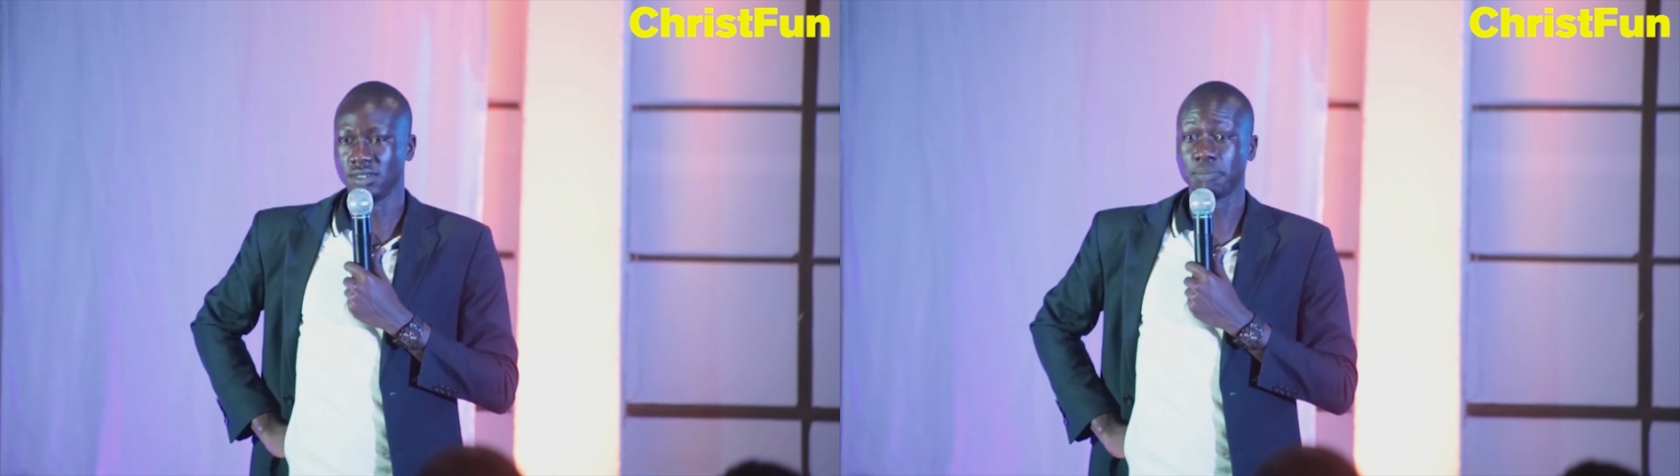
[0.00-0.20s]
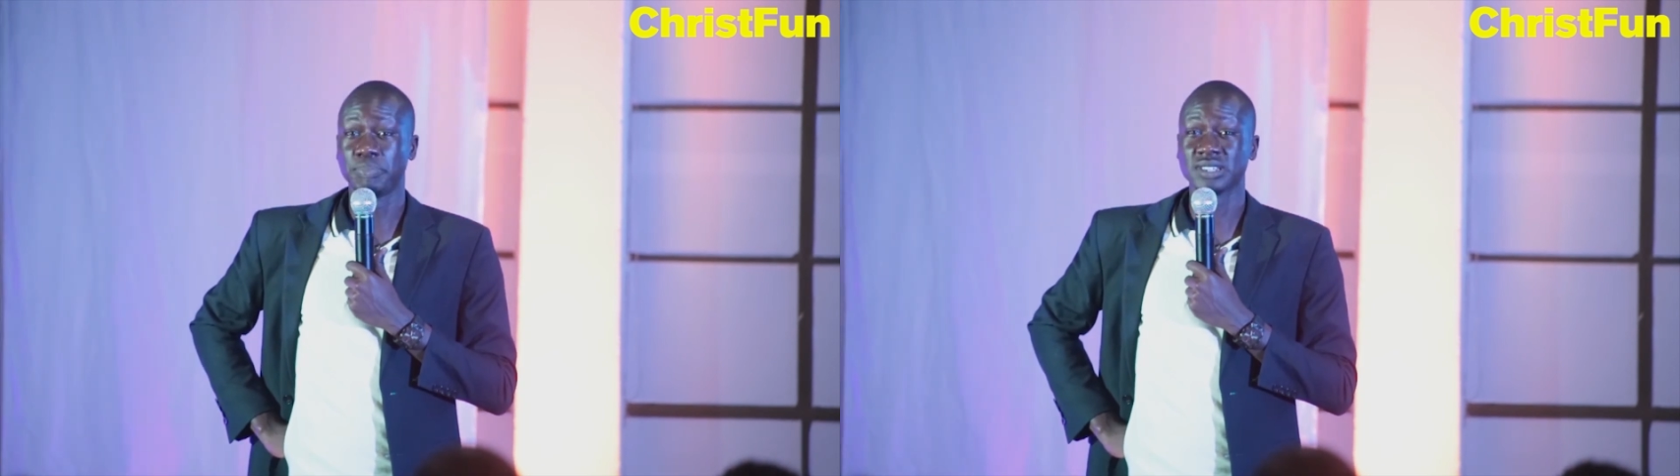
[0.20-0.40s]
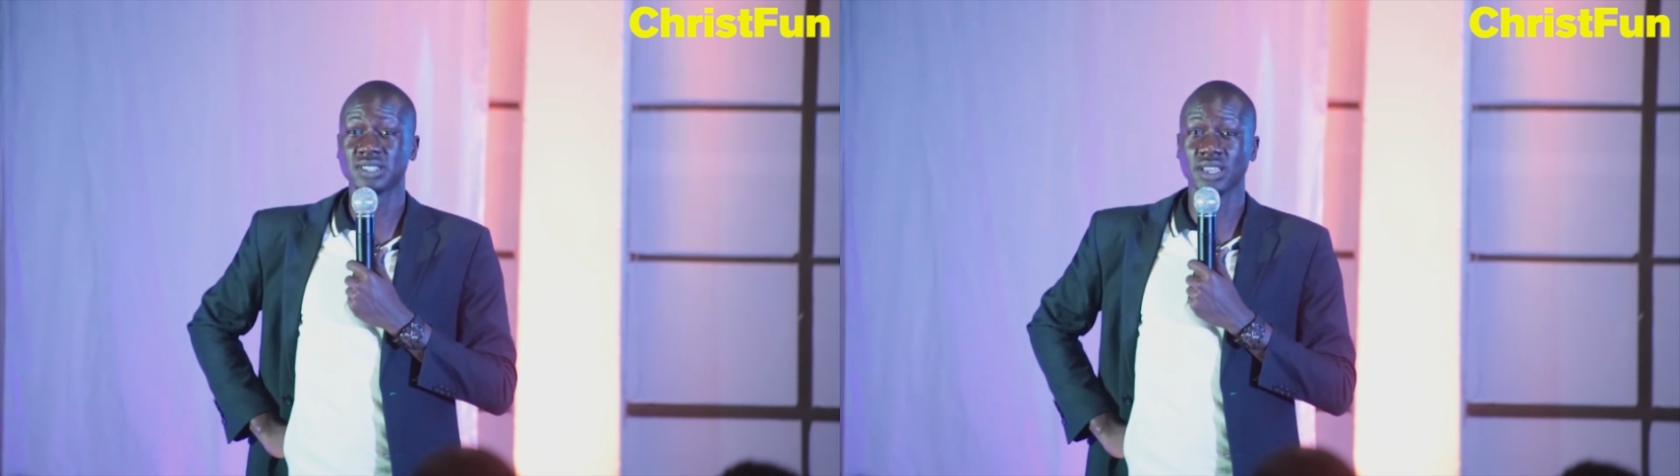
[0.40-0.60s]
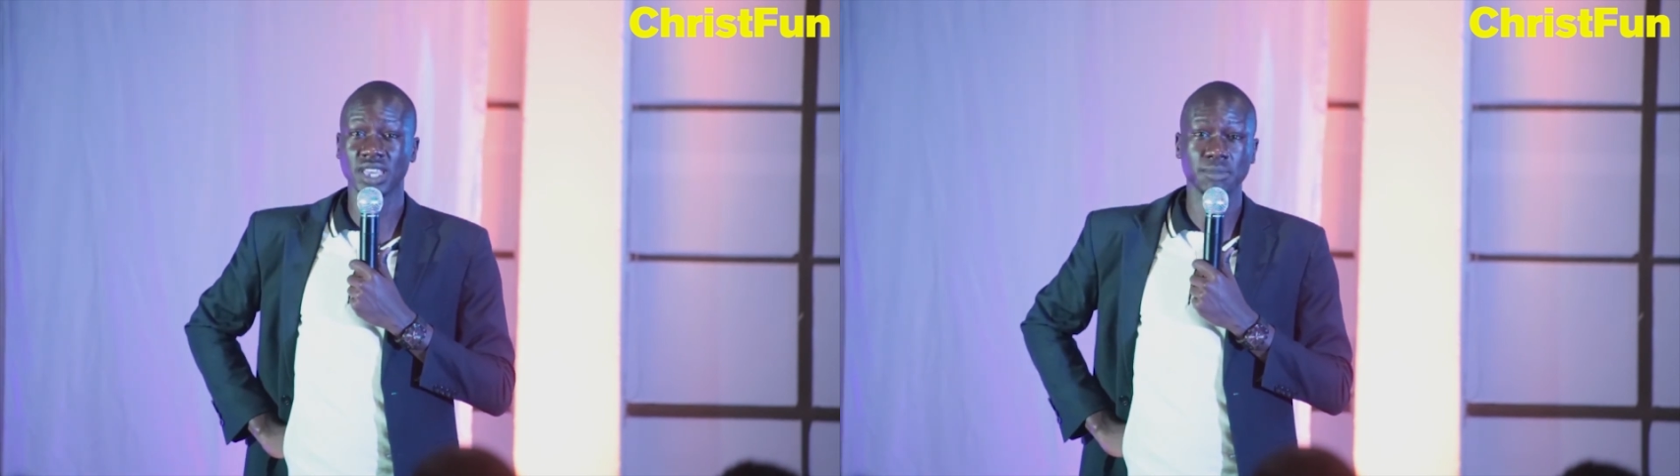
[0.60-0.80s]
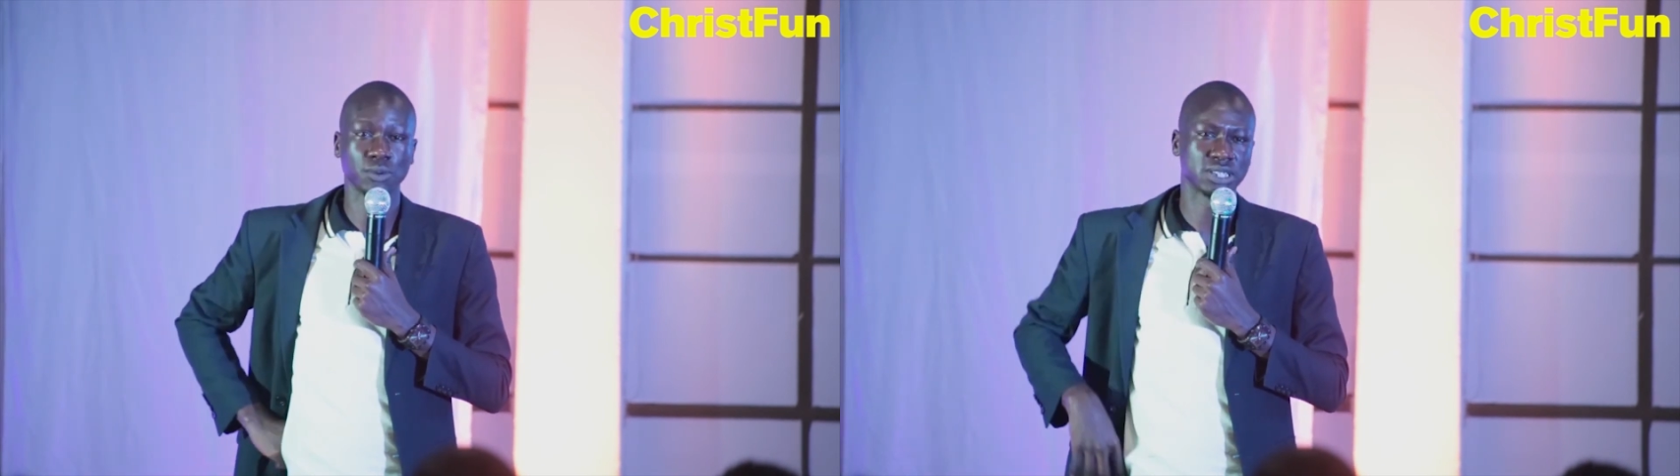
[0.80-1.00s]
The pastor
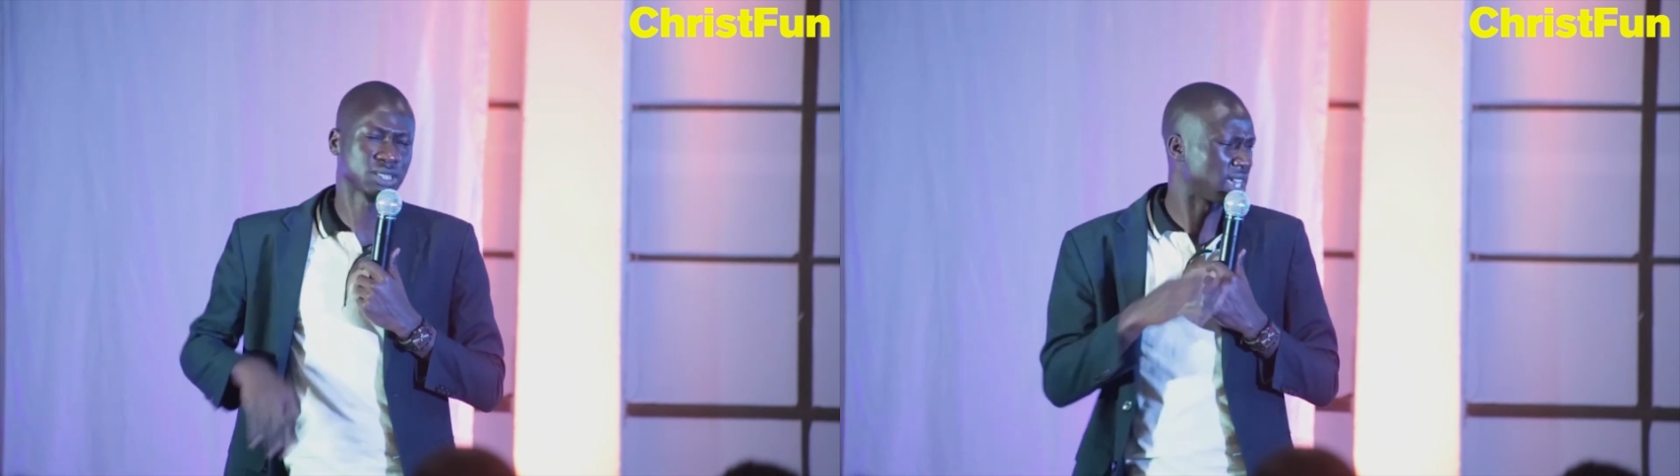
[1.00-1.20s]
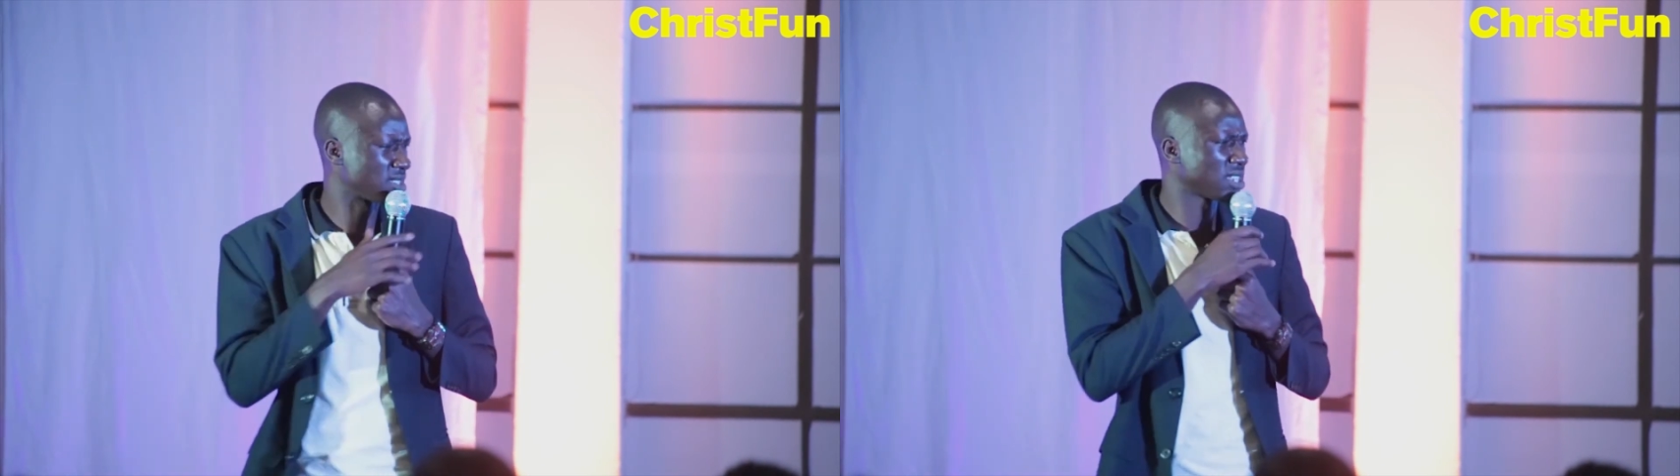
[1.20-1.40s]
came, he was like,